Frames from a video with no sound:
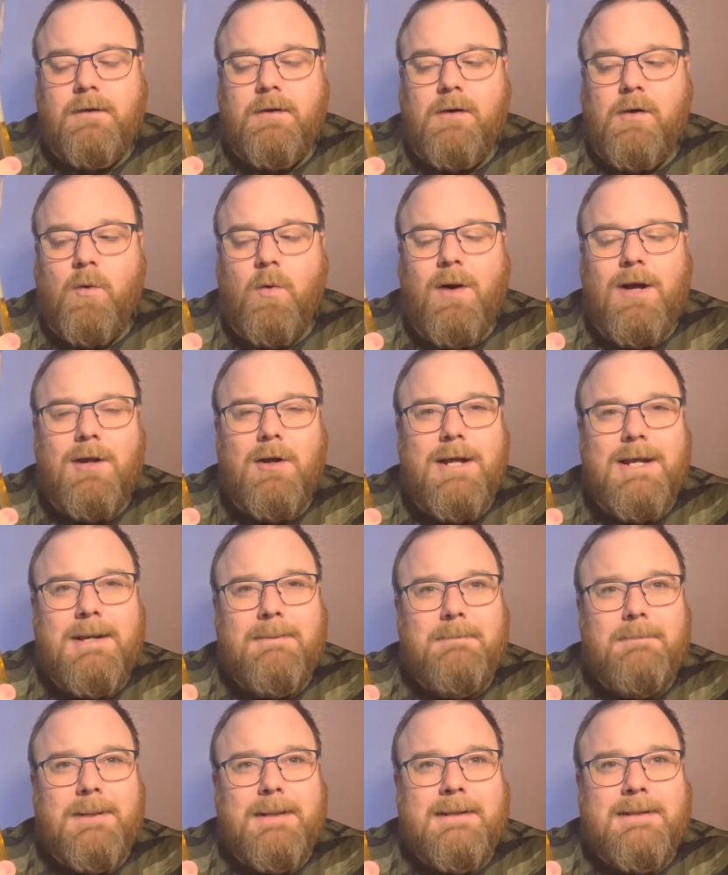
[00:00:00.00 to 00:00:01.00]
Quite like
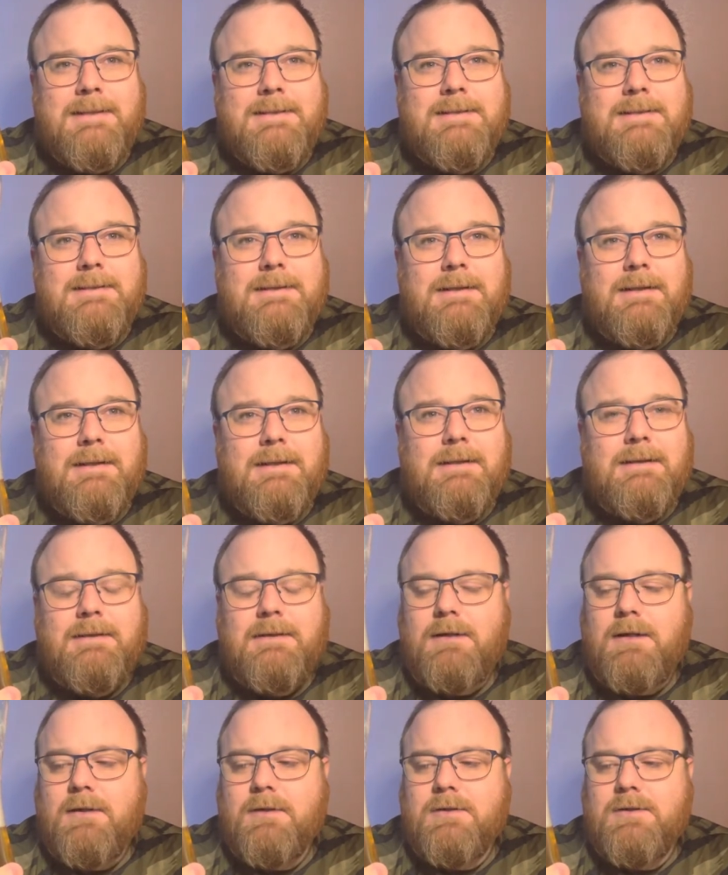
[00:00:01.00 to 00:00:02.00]
them bitterness in the
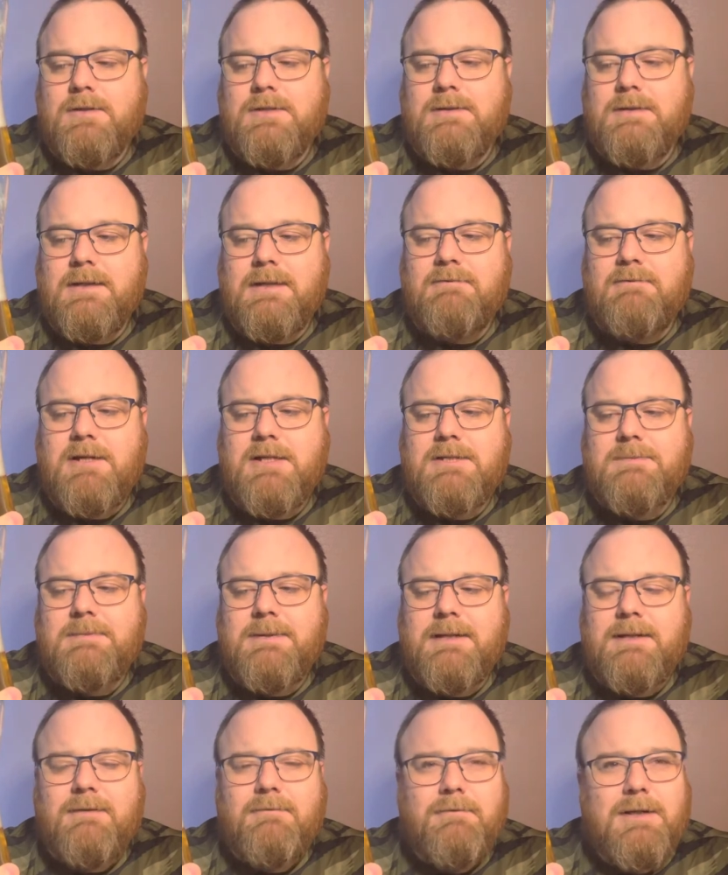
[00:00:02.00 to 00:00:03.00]
lagers. It does
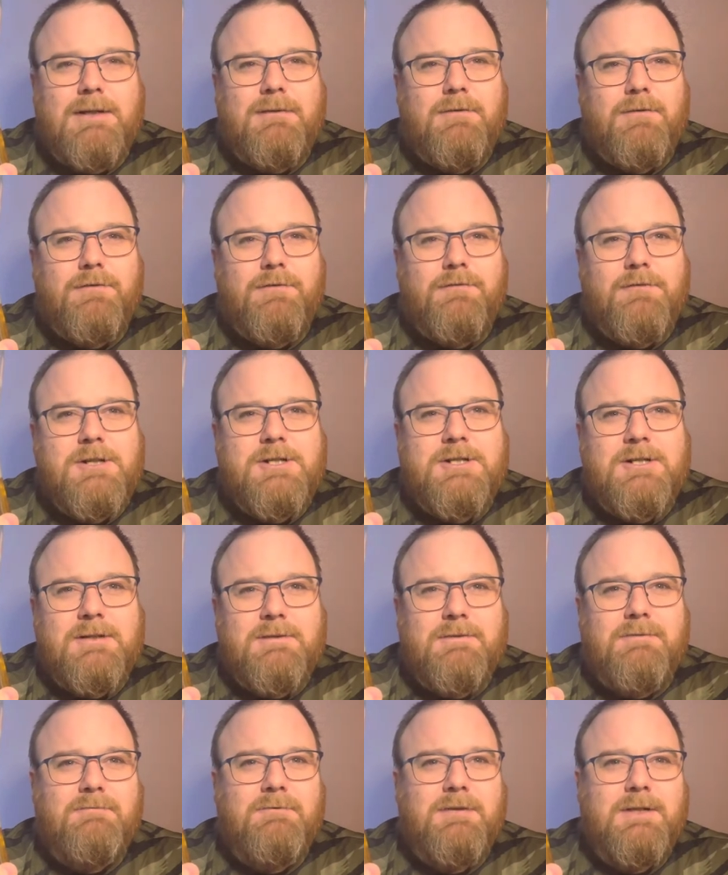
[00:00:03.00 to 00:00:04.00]
make it really refreshing
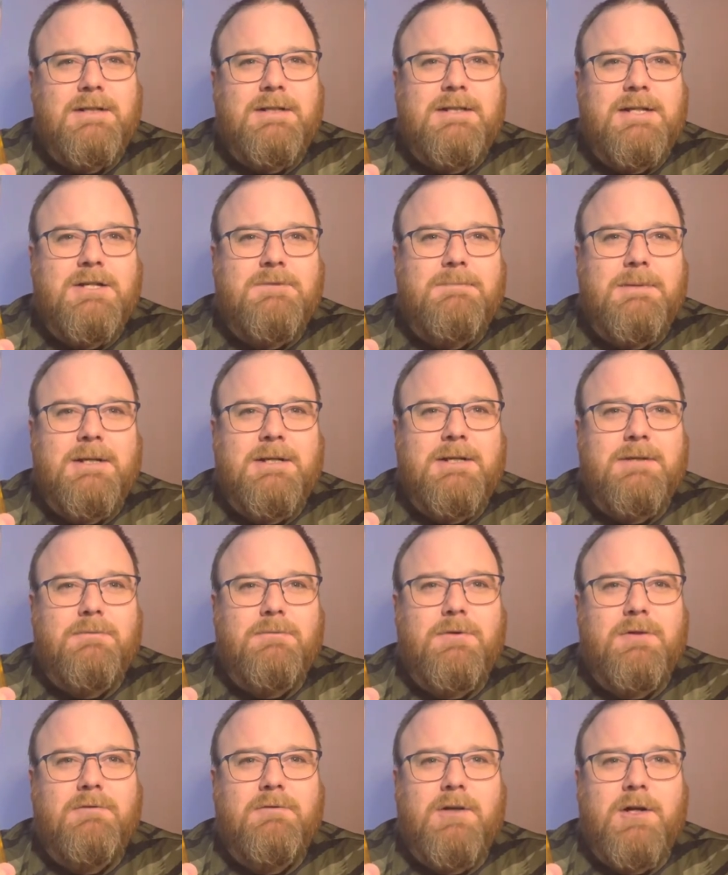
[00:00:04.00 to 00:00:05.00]
and really does make you
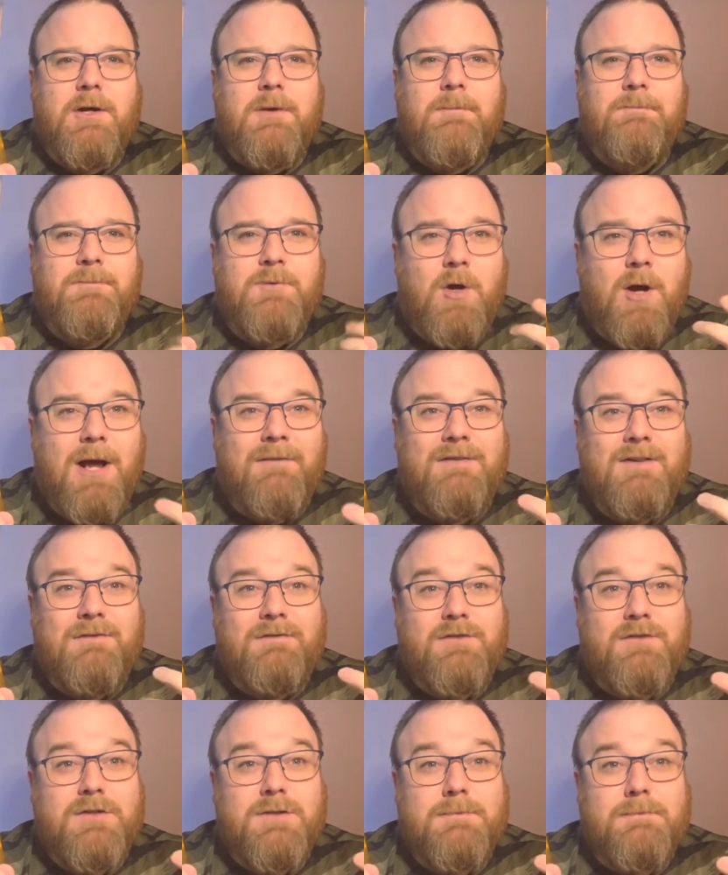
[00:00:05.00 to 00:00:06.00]
want to dive in
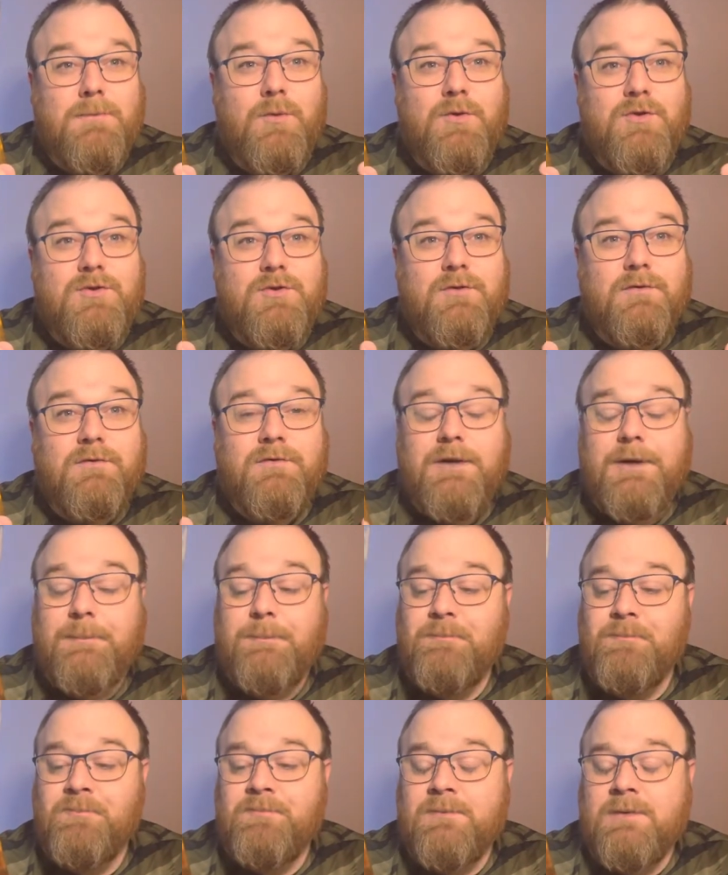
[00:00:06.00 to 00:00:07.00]
for some more sort of thing.
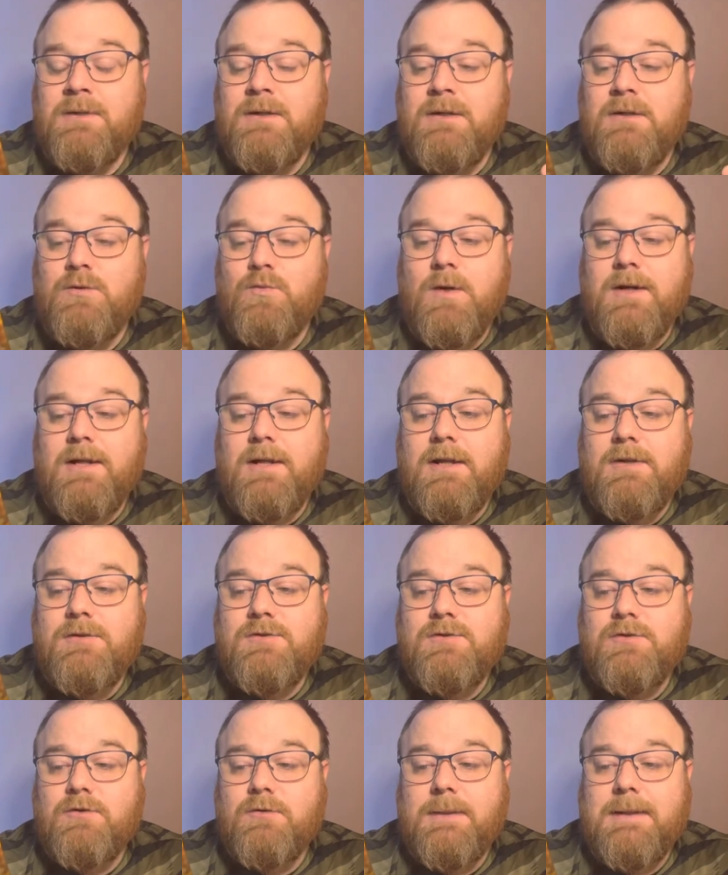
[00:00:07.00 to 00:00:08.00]
One of
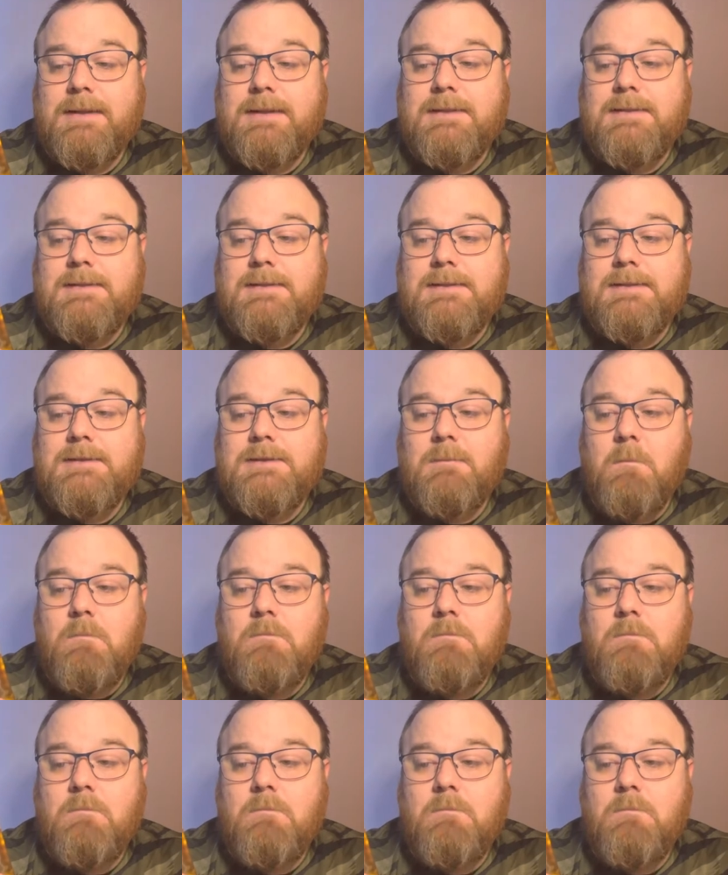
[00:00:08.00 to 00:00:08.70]
those sort of bitternesses.